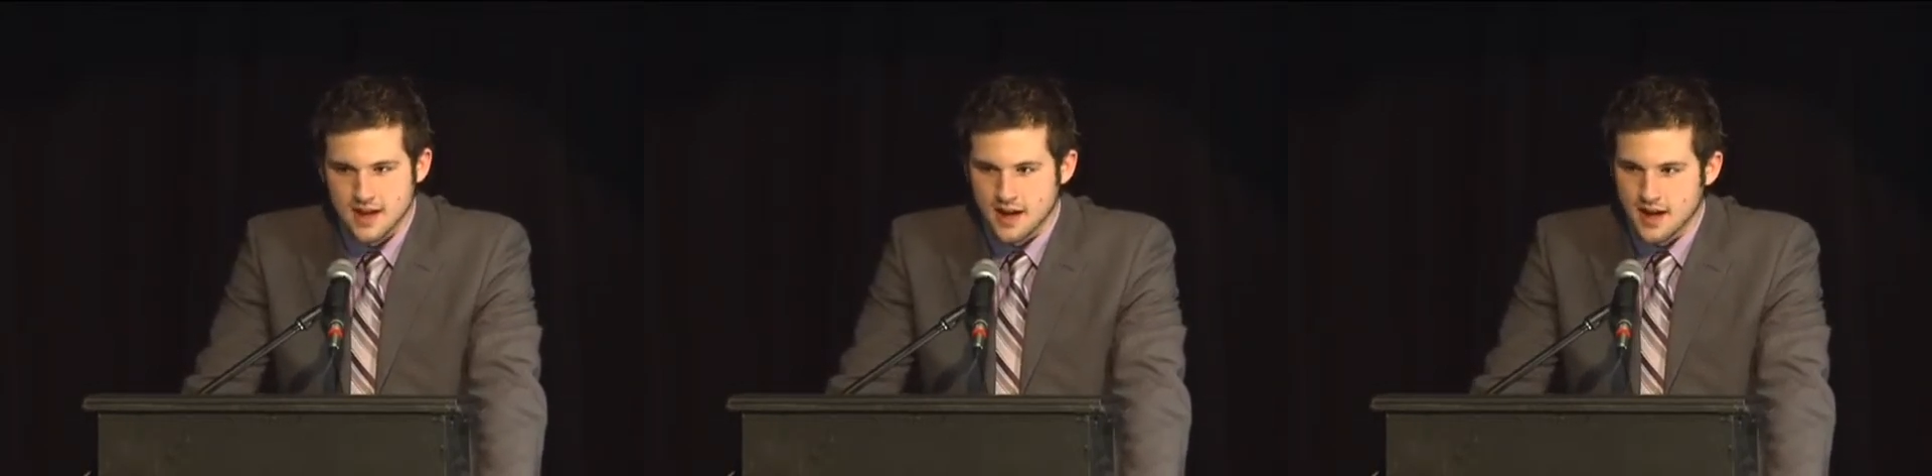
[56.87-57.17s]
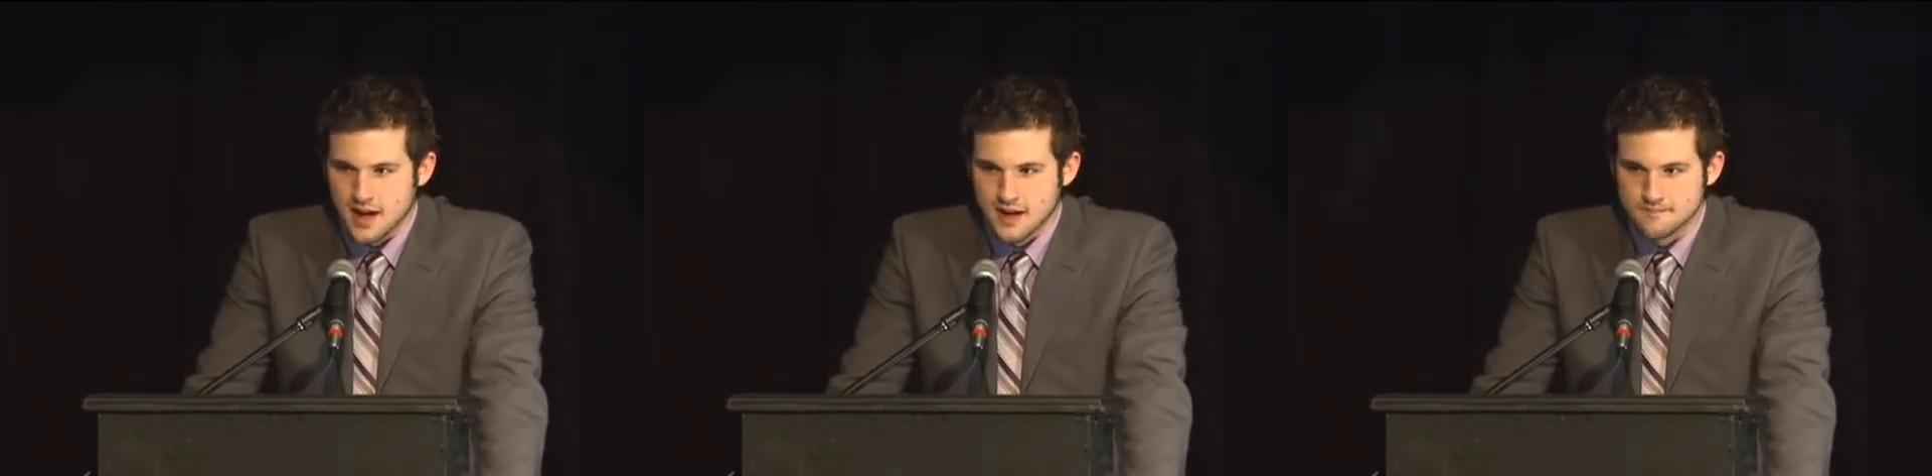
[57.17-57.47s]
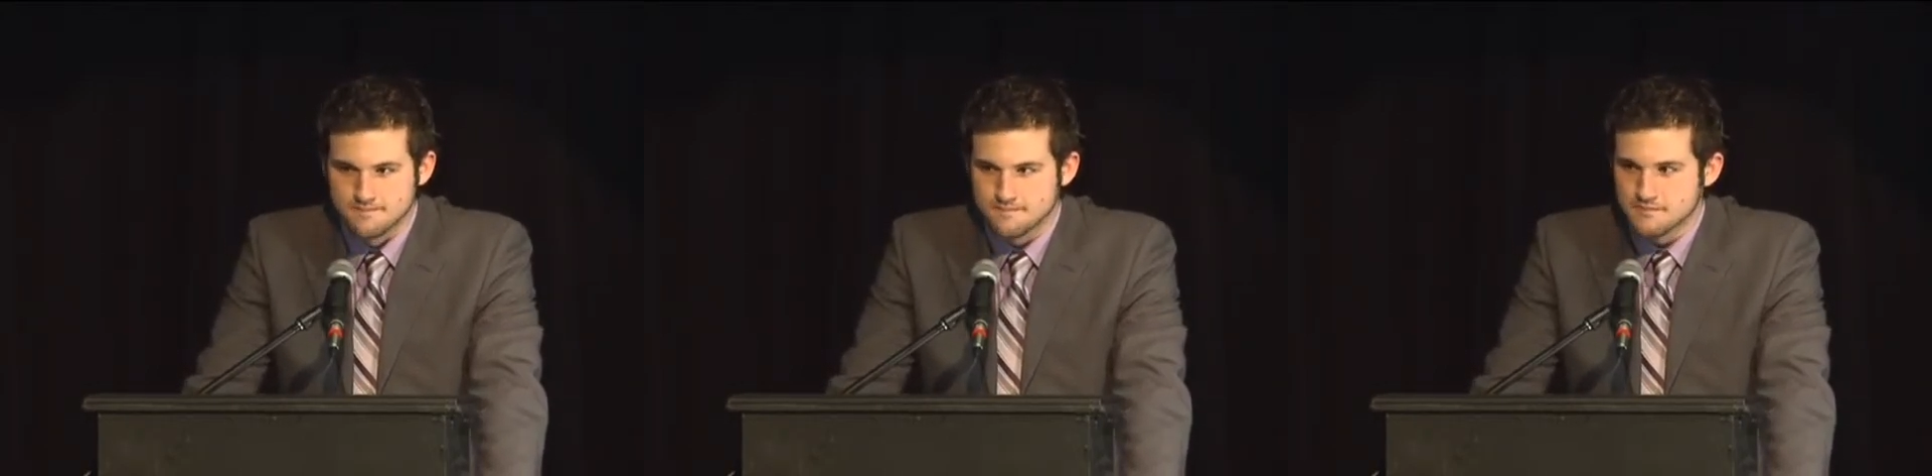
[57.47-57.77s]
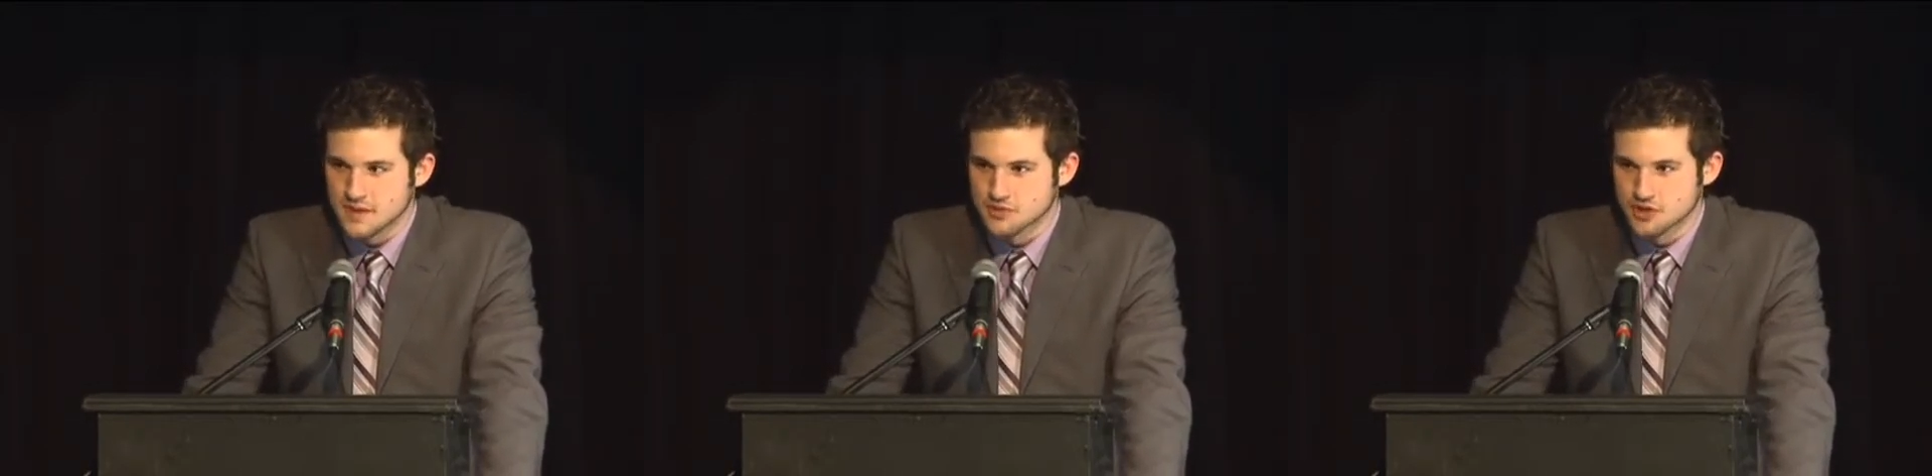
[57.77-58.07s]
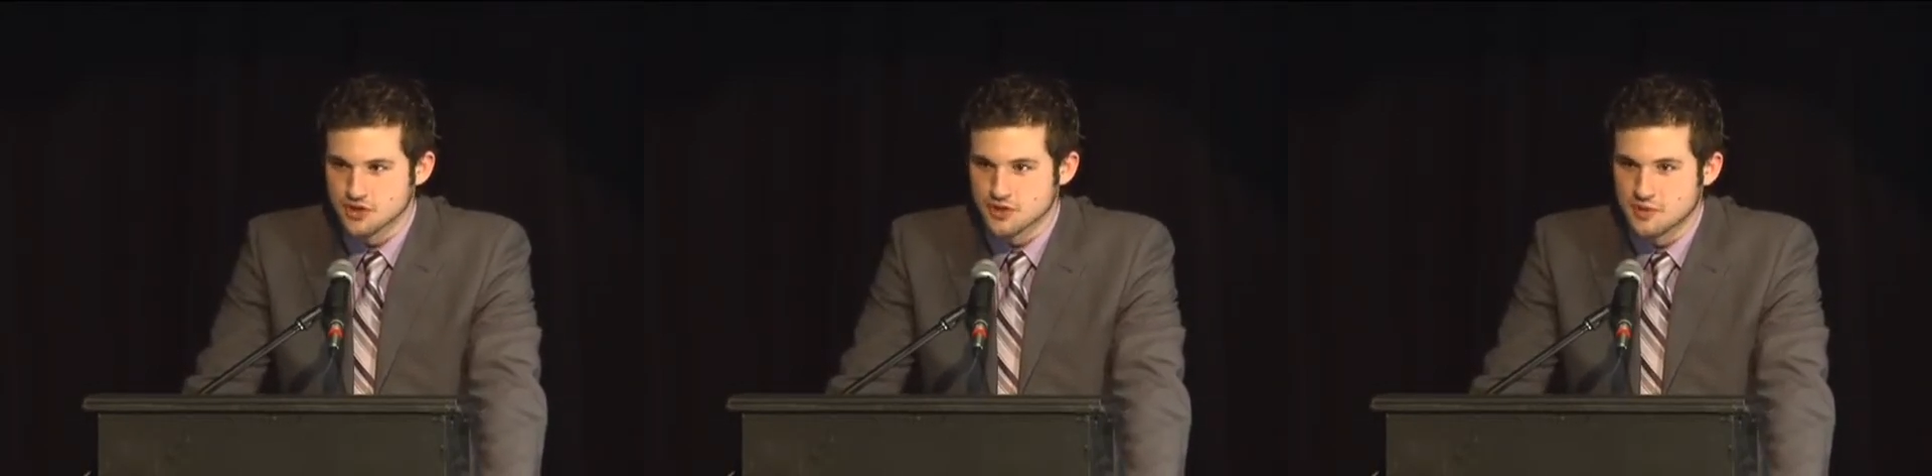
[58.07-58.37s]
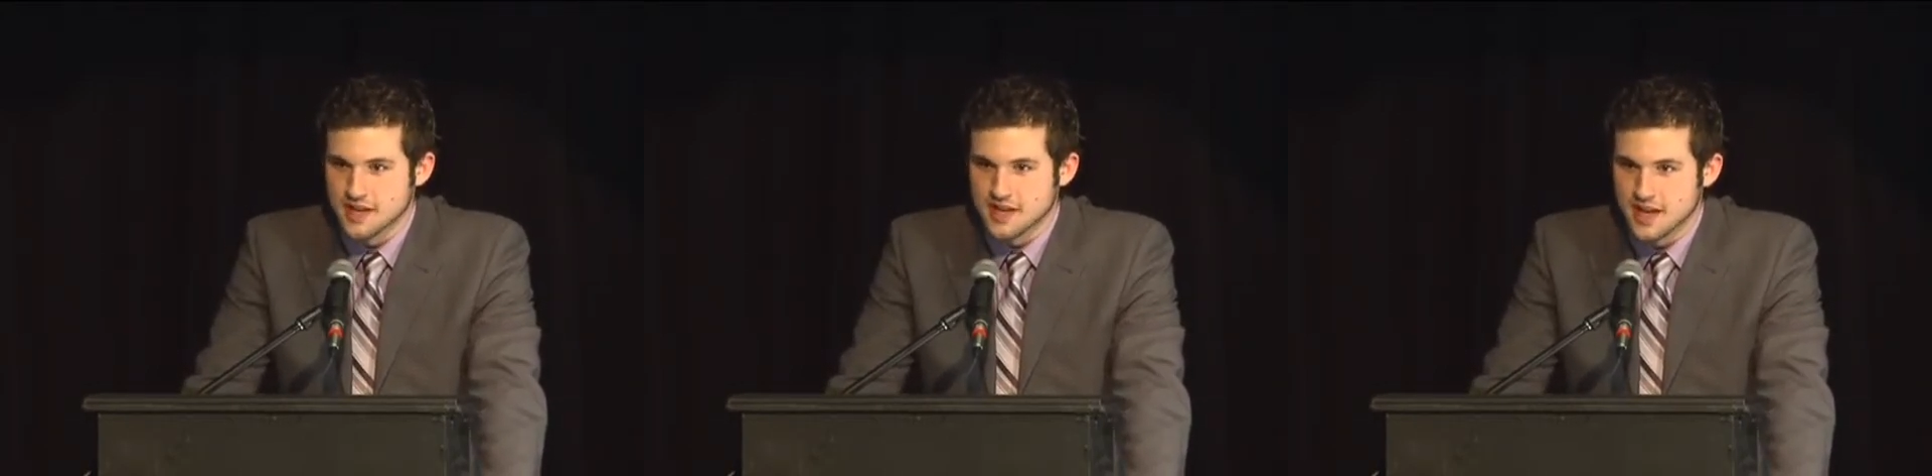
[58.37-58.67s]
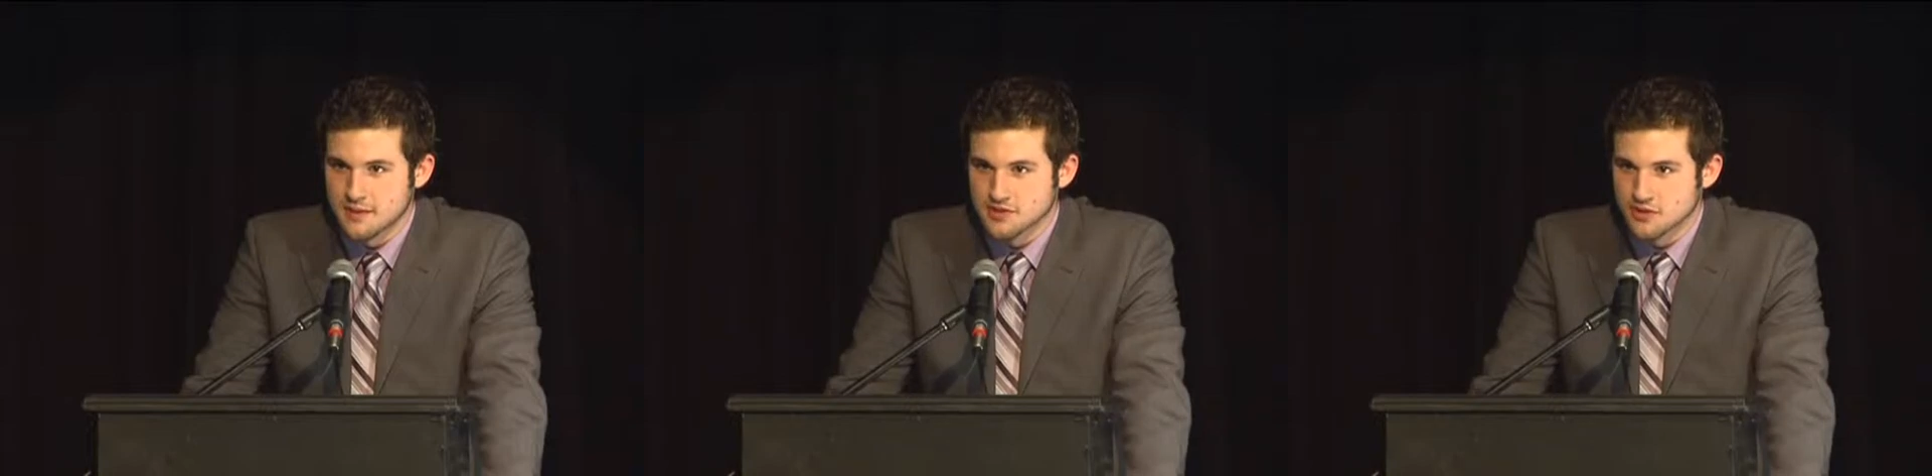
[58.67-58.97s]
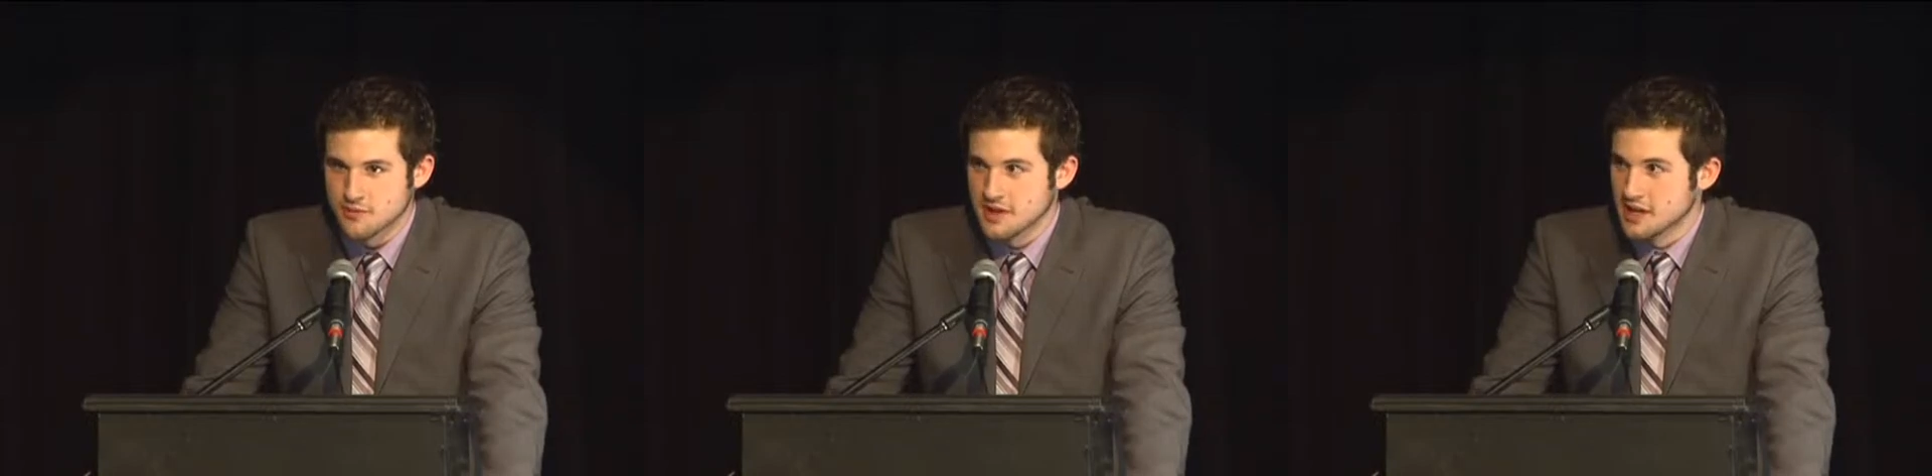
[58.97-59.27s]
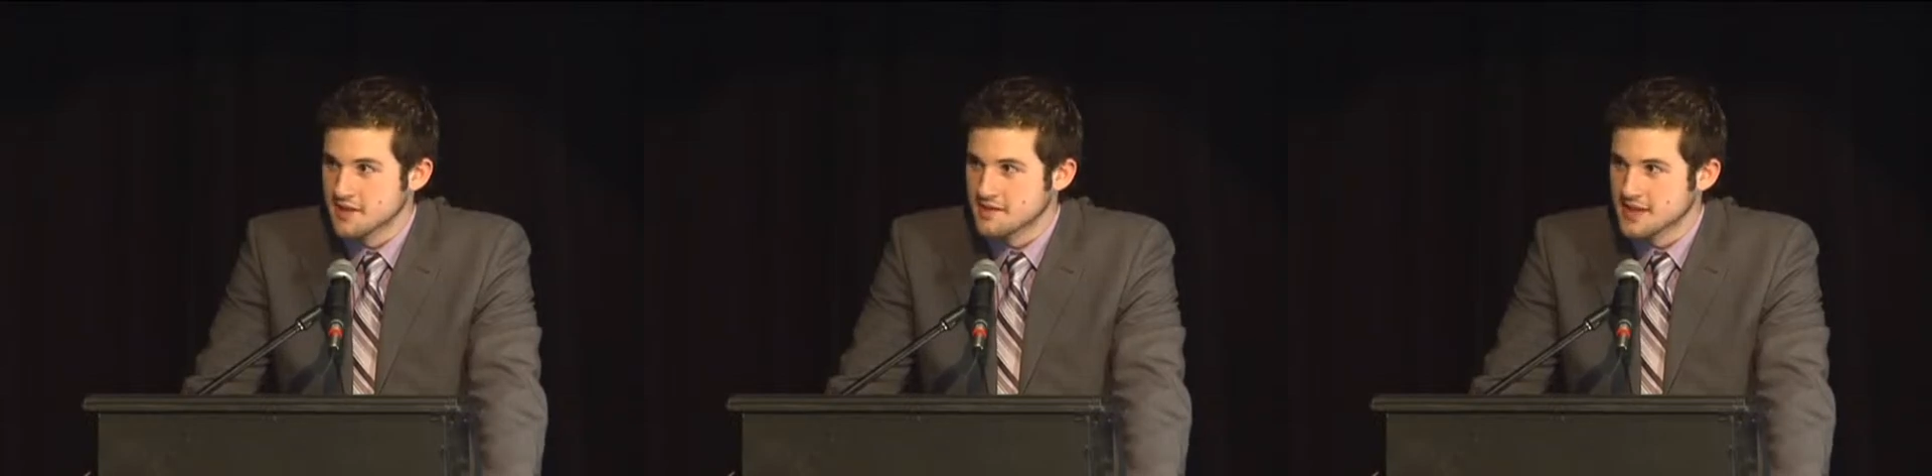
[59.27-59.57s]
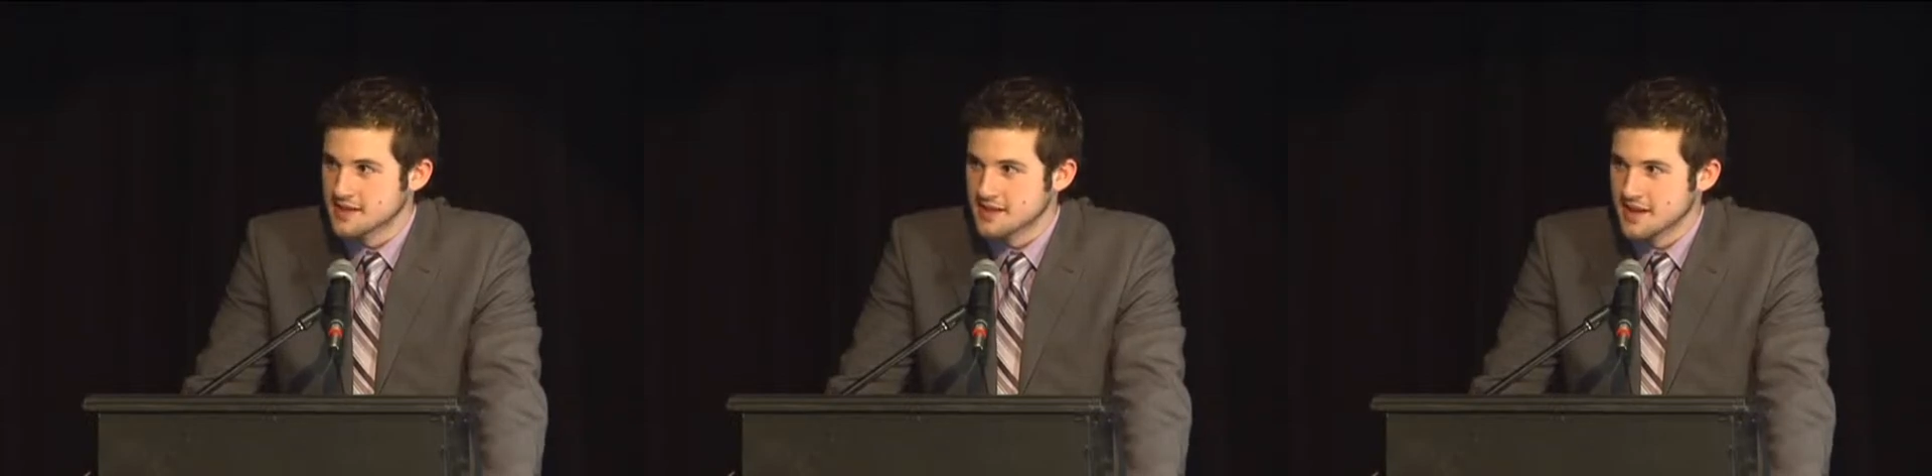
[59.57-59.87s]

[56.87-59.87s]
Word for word: I'm sure there's plenty of times throughout my life that